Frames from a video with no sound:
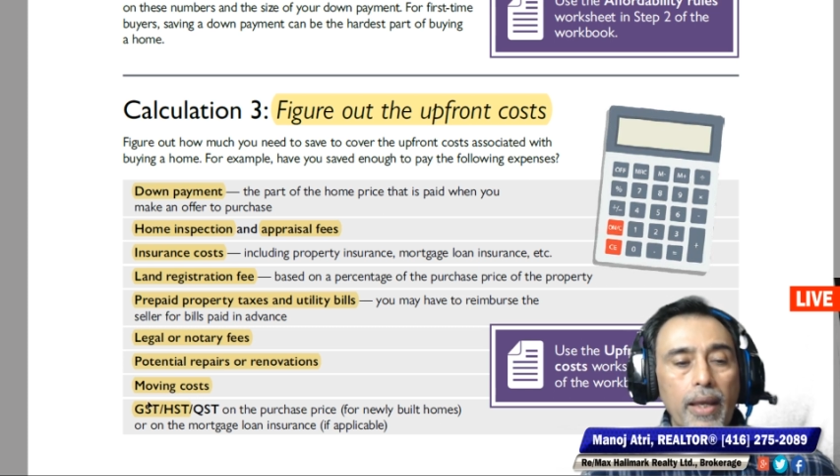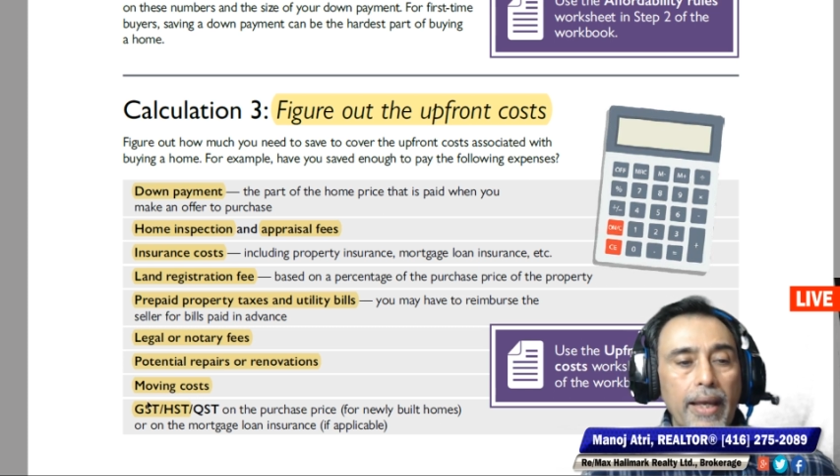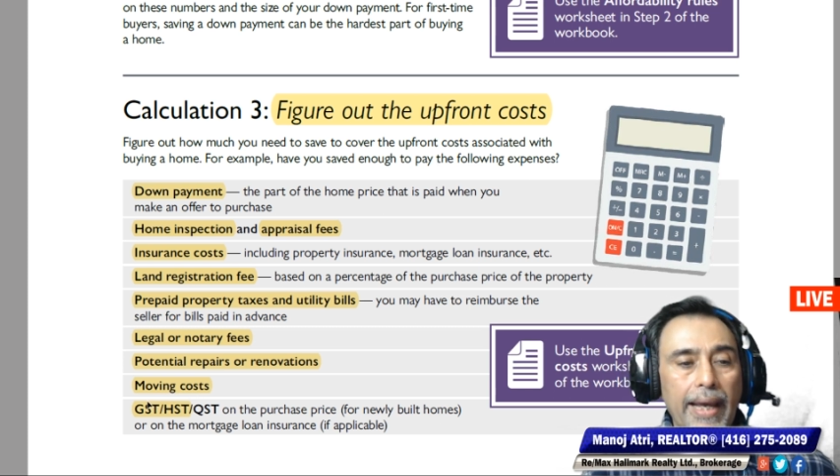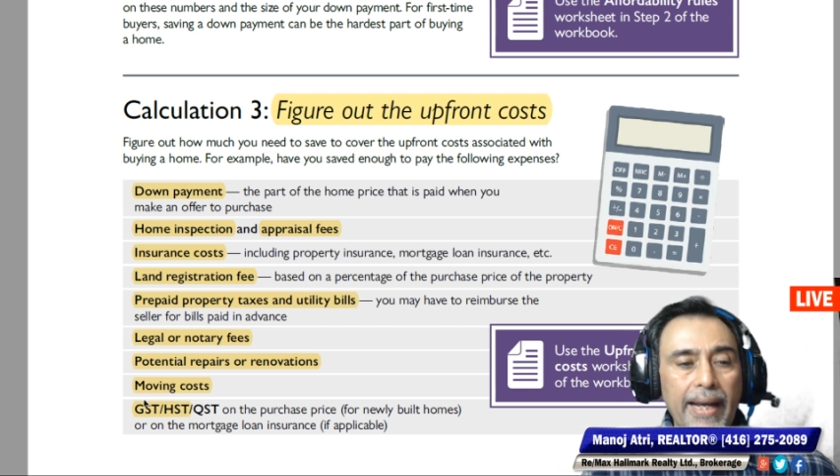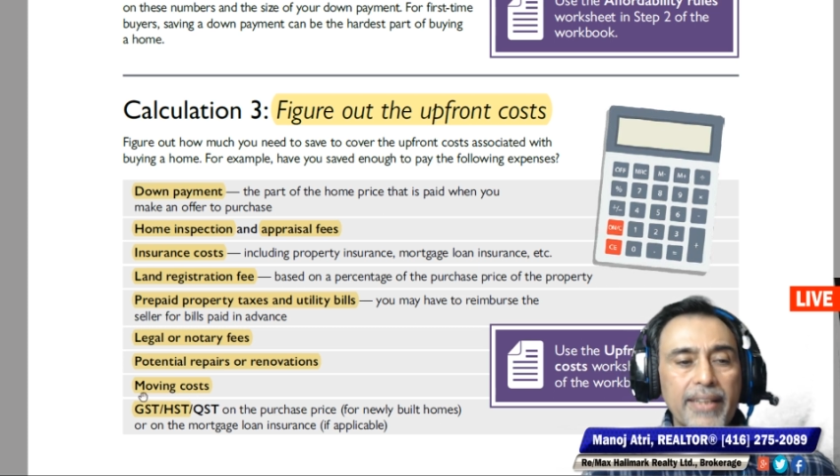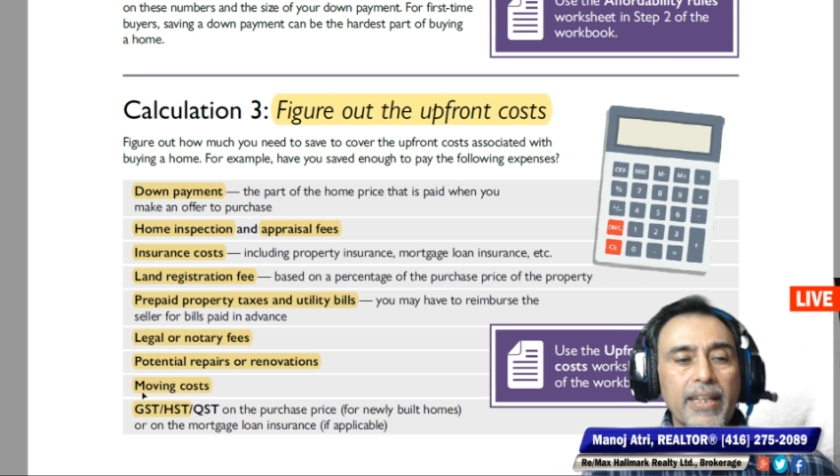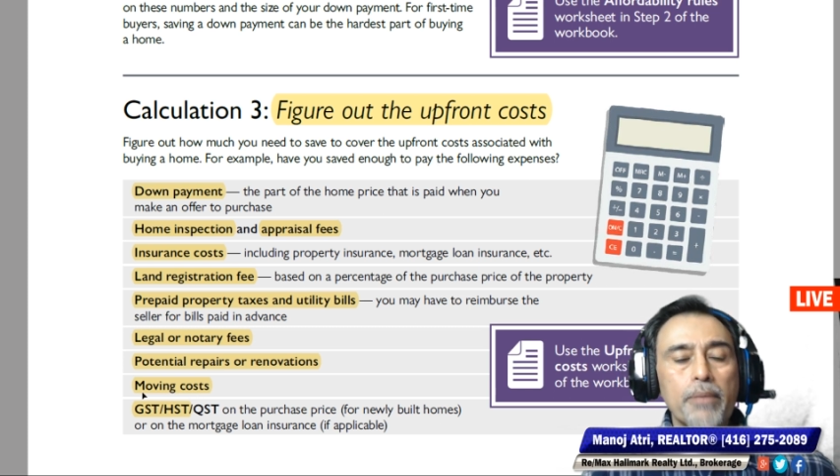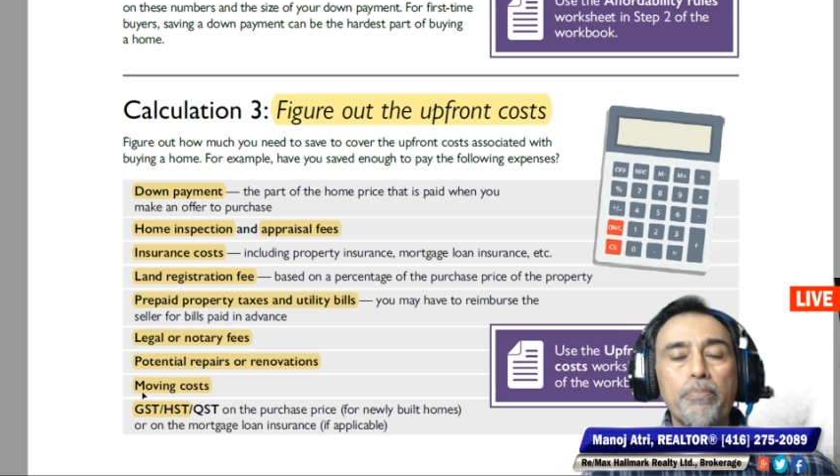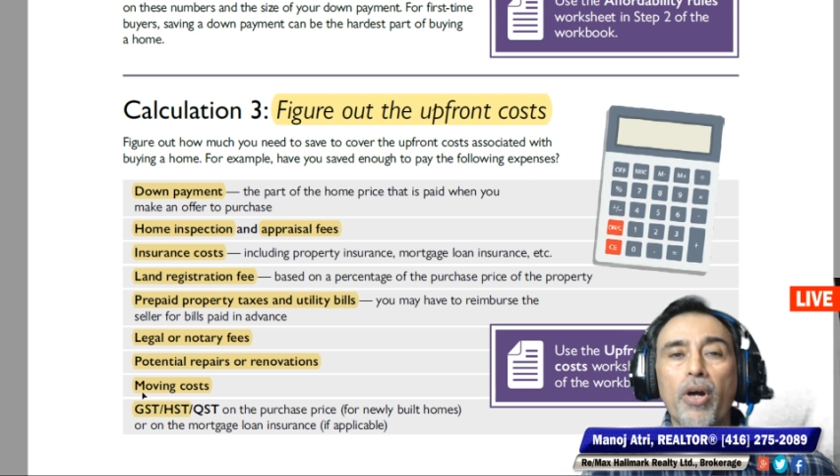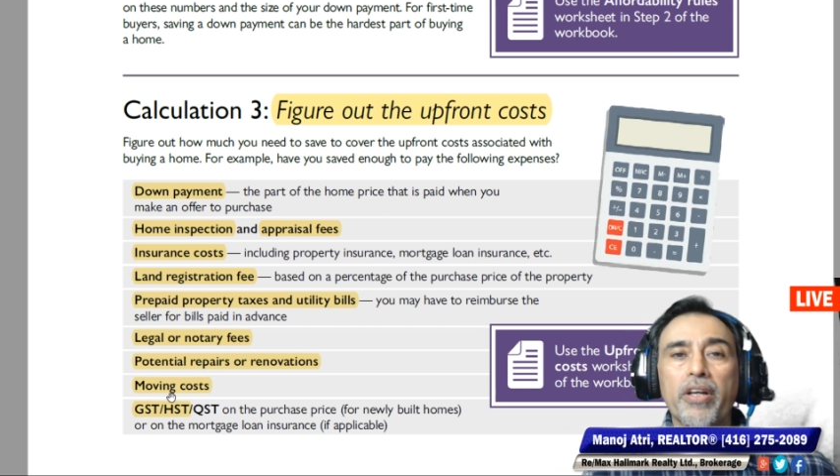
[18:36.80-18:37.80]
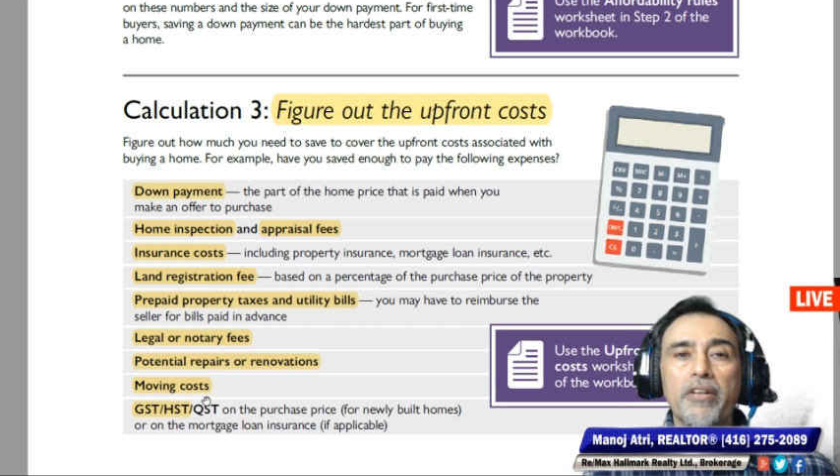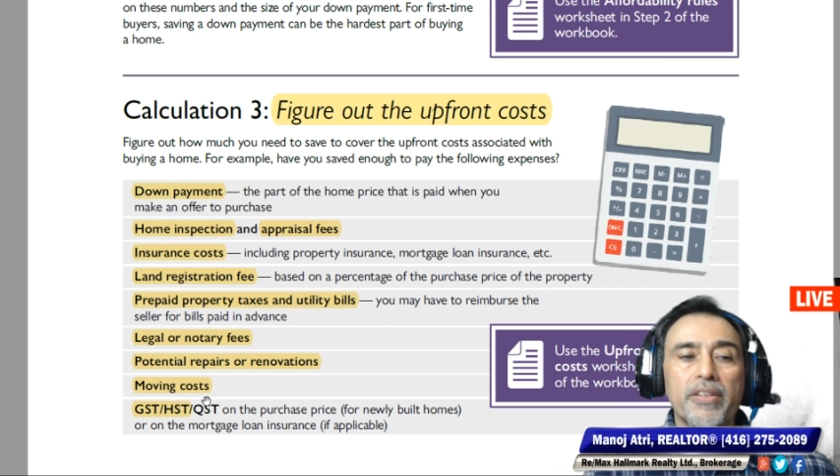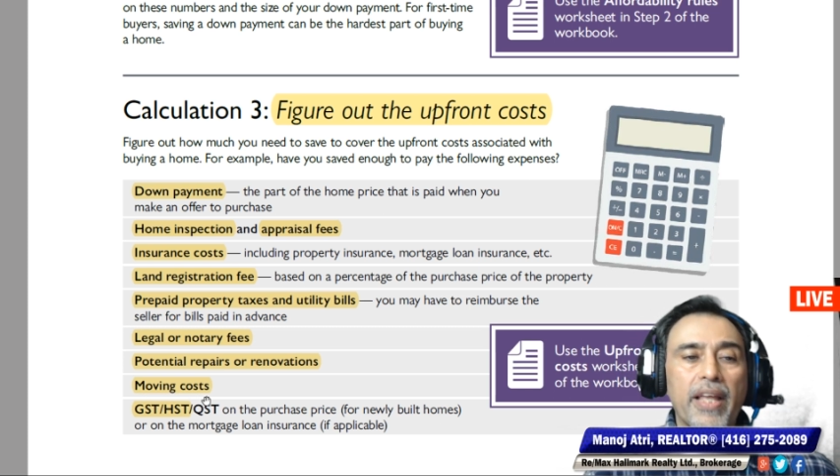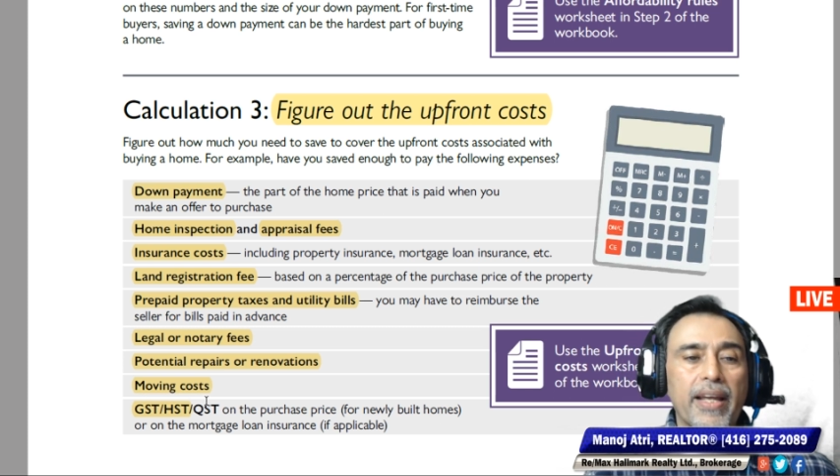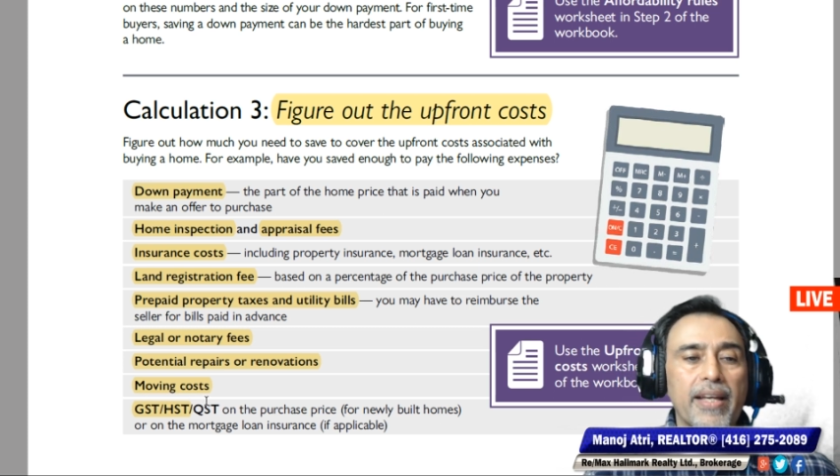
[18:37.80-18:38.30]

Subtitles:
Another important thing